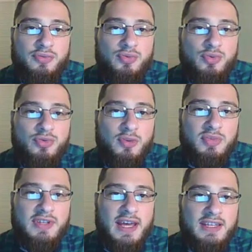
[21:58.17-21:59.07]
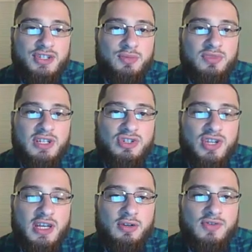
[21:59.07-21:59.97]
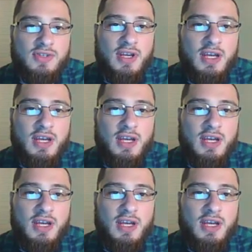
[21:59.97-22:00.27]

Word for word: through the potassium leak channels